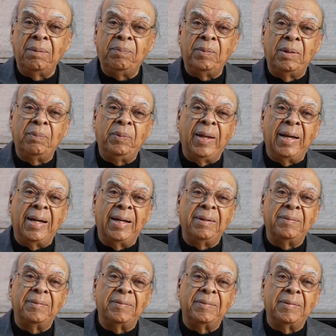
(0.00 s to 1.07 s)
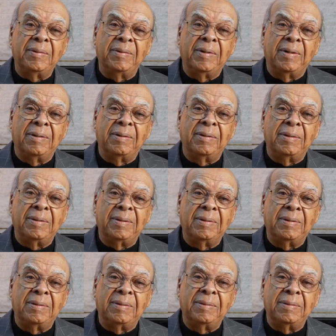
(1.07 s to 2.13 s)
applied uh,
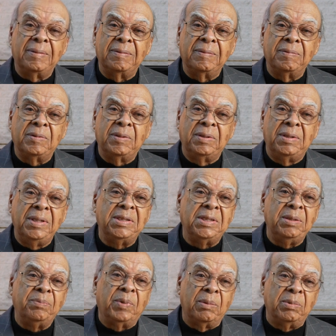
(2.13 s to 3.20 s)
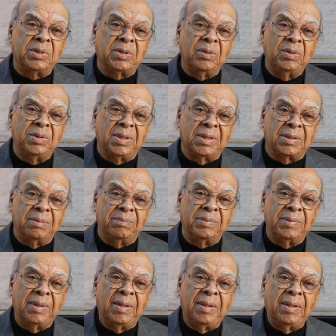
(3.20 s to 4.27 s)
the DC public school system
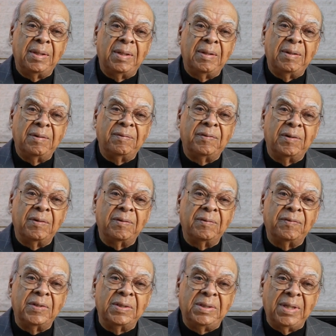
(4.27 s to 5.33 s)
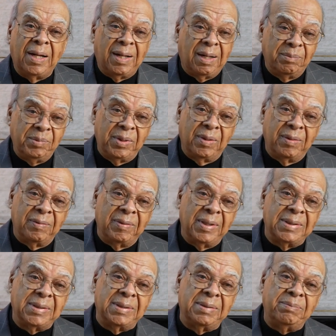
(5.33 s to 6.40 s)
okay. for, for a job, you know,
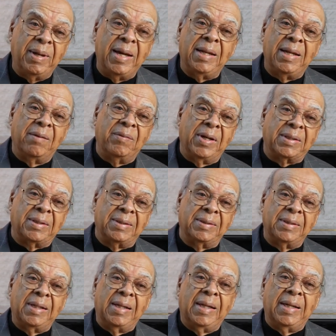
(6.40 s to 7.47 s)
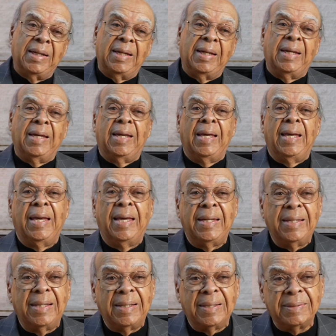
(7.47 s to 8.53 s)
as band director.
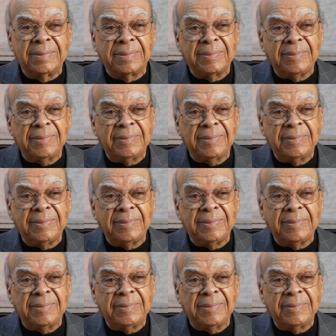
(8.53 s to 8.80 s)
And uh,